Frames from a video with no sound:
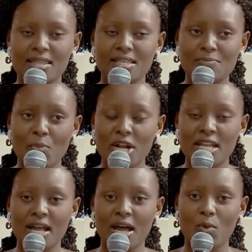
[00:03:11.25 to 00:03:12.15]
this
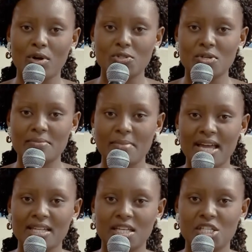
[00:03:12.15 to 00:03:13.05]
morning, I want to
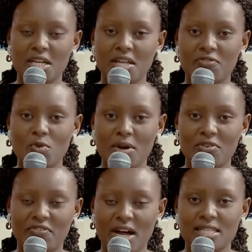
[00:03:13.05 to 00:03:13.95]
remind each and every one
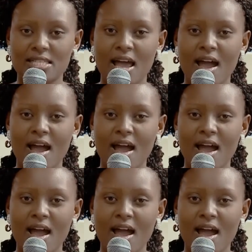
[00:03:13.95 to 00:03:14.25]
of us